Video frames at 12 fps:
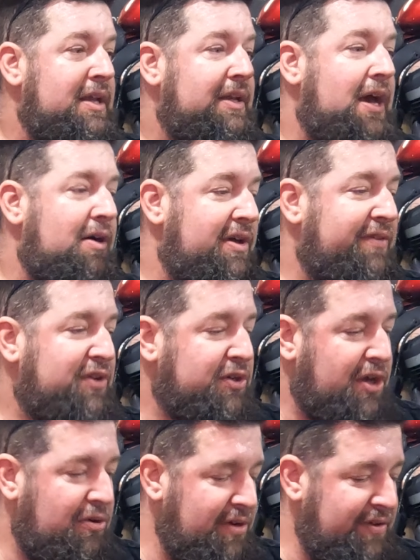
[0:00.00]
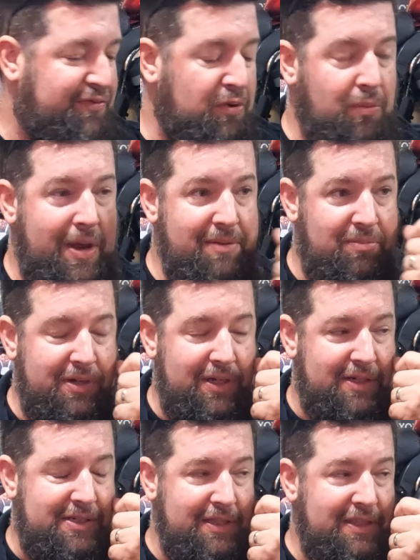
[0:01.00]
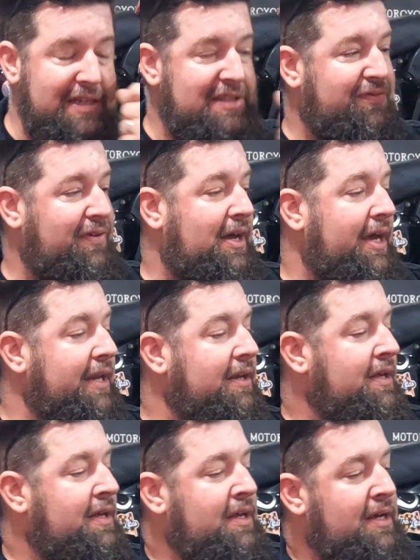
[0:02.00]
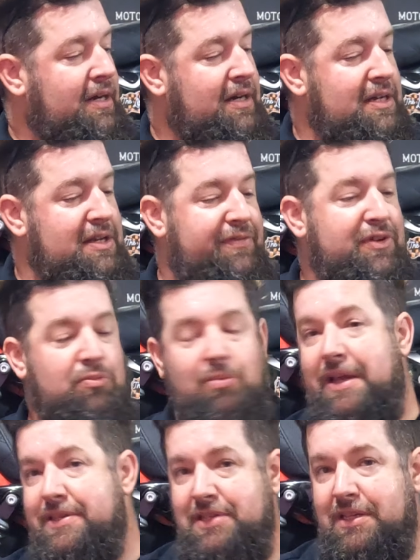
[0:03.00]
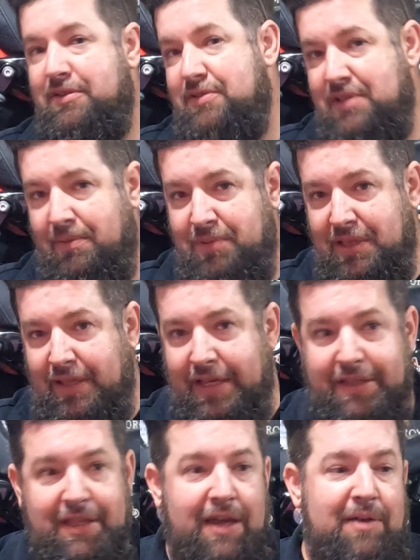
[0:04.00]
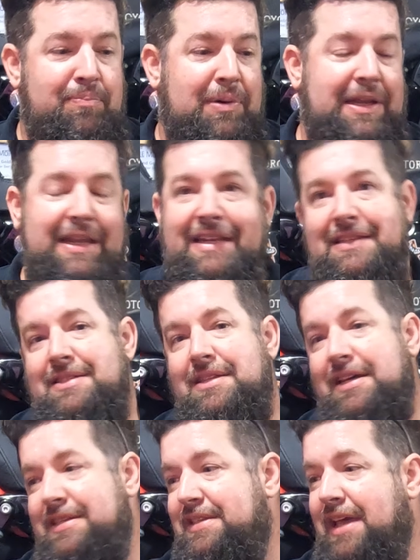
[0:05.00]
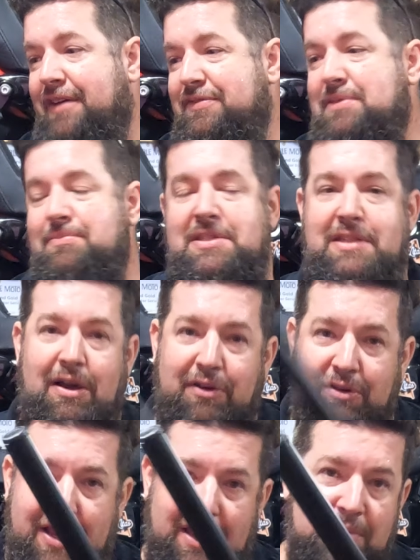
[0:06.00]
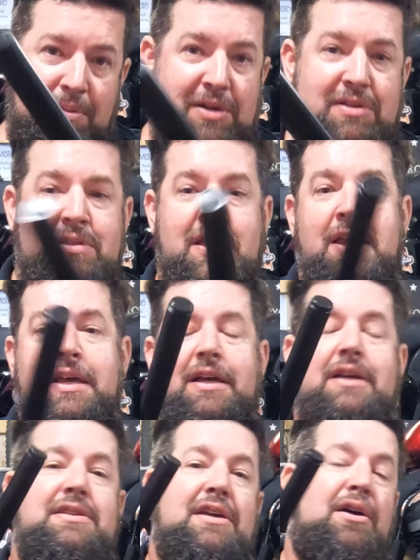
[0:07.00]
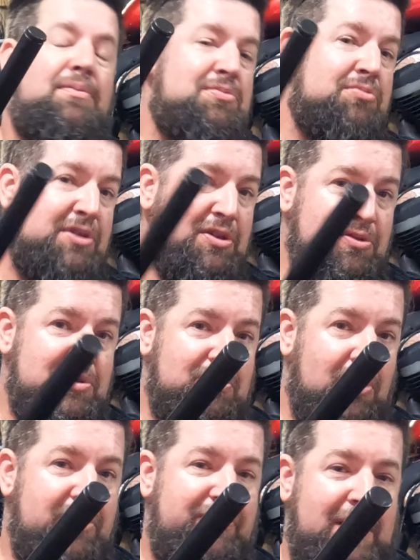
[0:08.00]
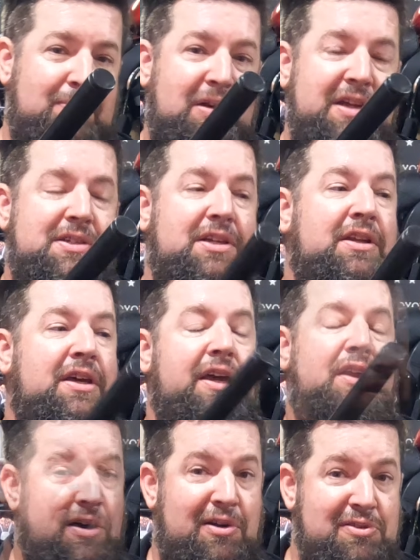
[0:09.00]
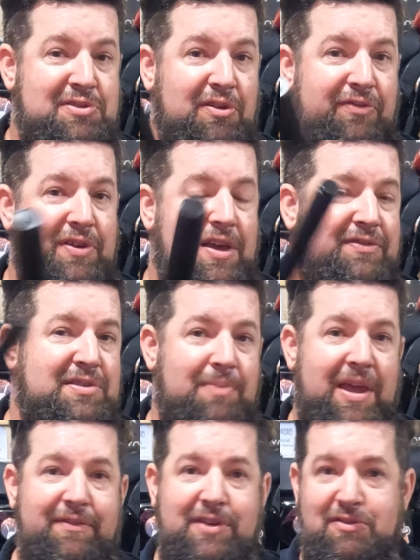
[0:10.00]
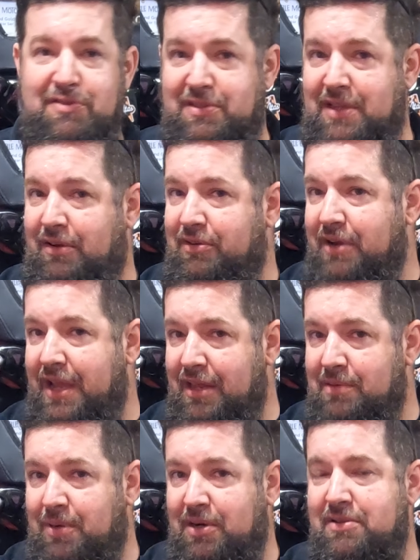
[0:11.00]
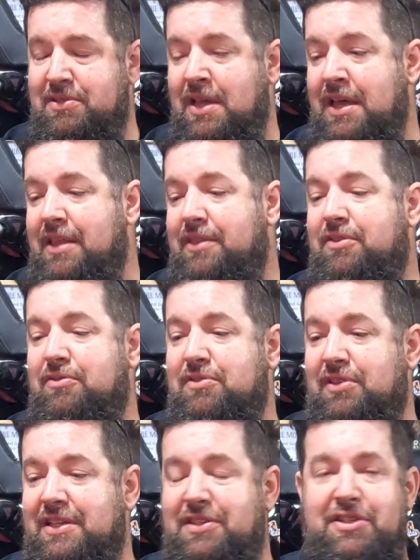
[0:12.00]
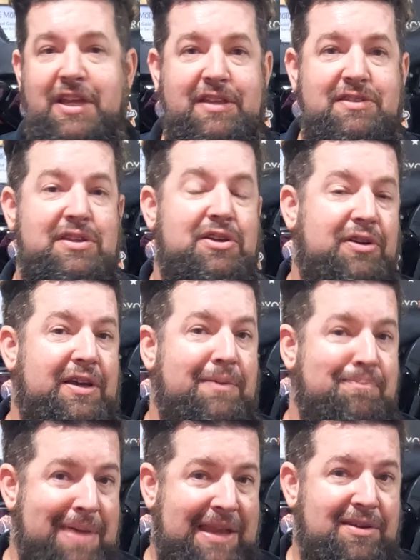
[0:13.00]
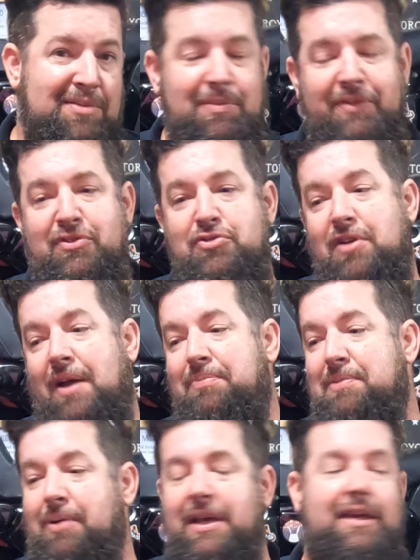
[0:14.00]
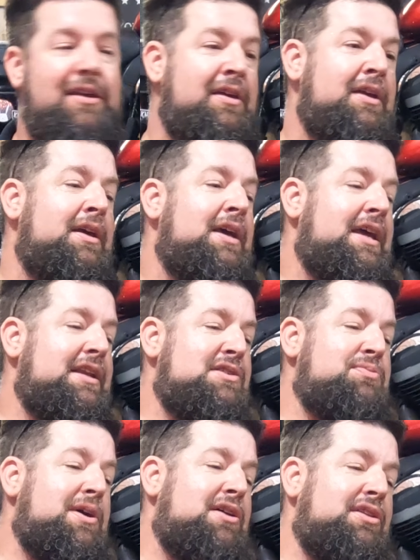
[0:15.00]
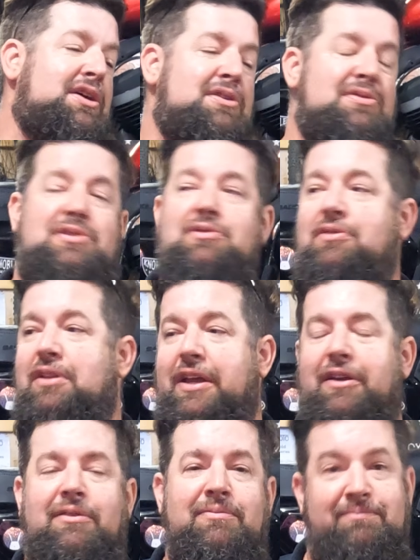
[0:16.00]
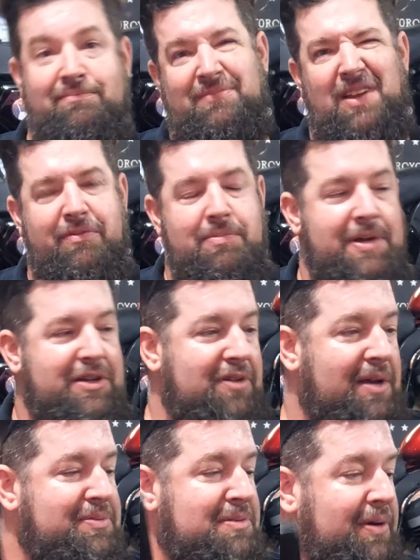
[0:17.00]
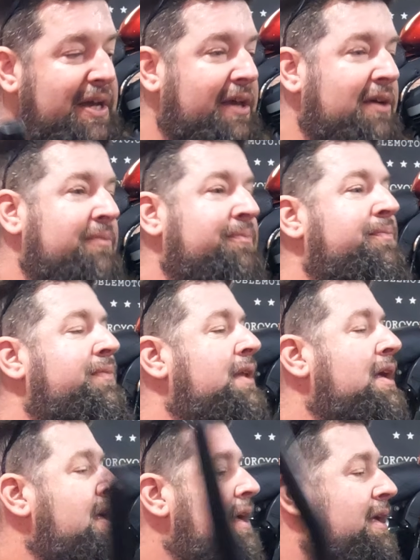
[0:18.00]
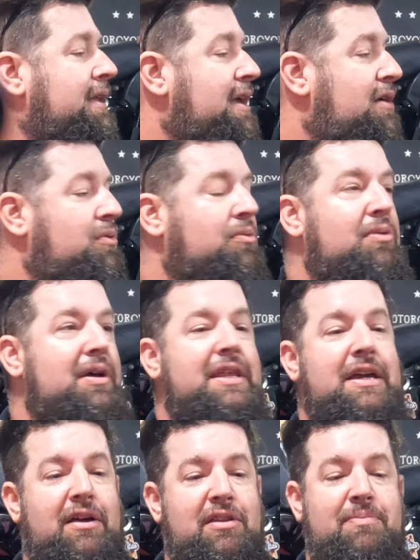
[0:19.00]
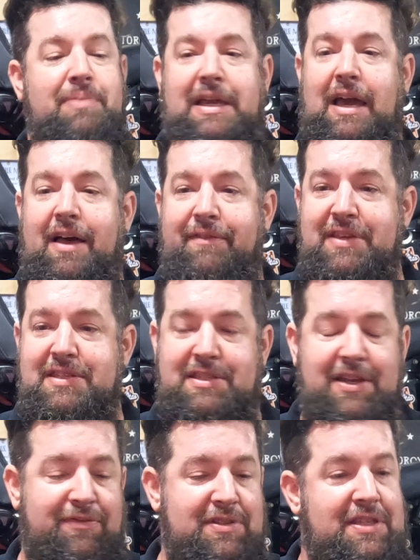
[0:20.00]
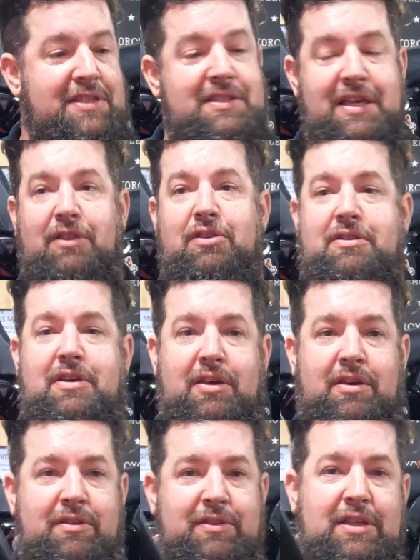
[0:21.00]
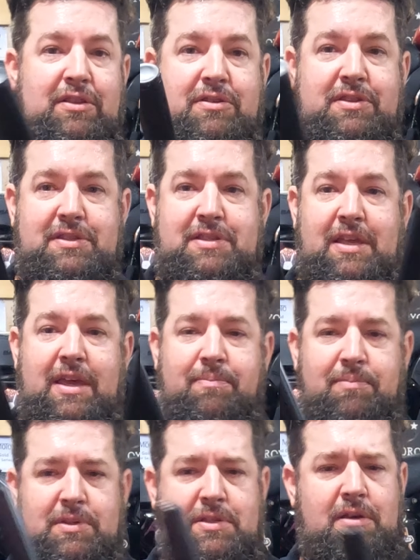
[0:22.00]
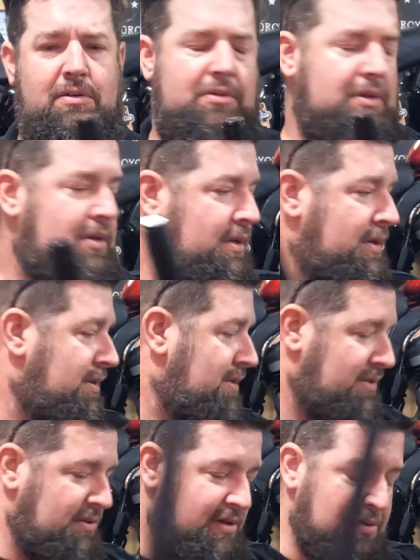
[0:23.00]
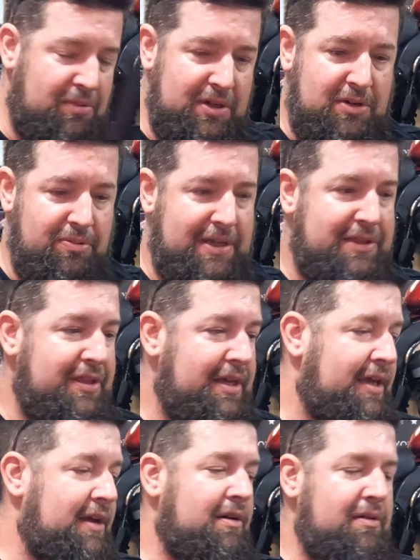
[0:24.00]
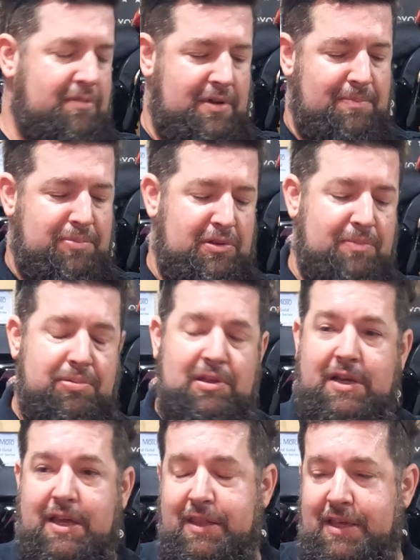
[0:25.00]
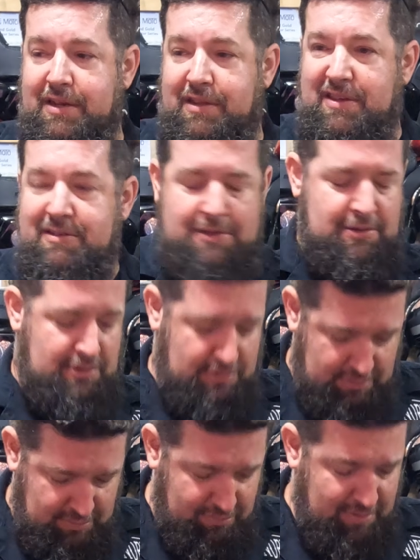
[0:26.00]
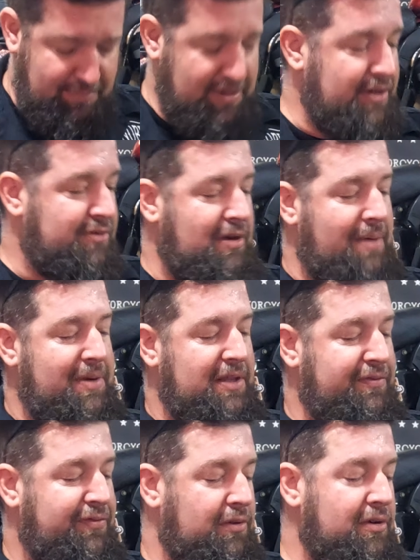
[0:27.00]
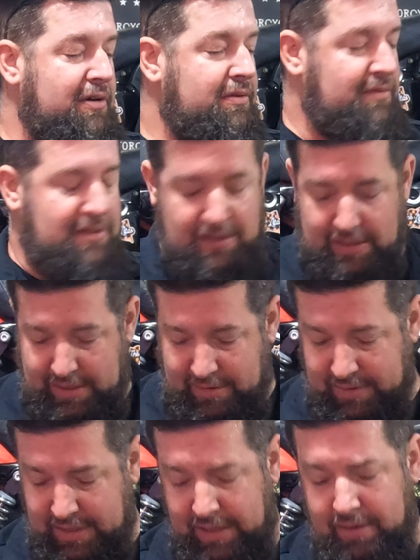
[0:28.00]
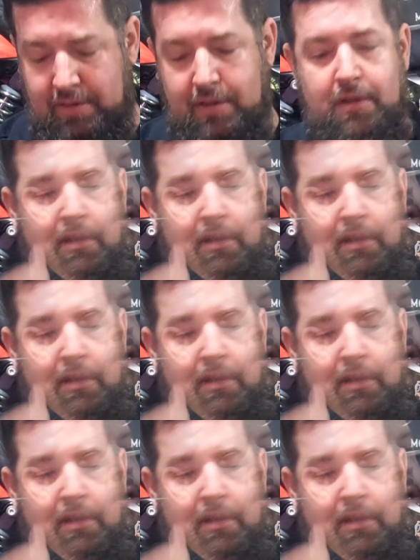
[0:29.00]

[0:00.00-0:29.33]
Now, if you're going for weight reduction, that's fine. If you're racing or something like that. But it is nice to have some stouter handlebars because it helps reduce road vibration. Also, if you have some heavier, stouter handlebars, there's less chance that you're going to bend them if you drop the bike. And as we all know, sooner or later, everybody drops their bike. Now, one of the other big obvious differences, they look the same. So let's look at one quick thing here. We're going to pull the plug out of the end of this. Whoop, we're going to drop it on the floor. It's all right, I don't need it.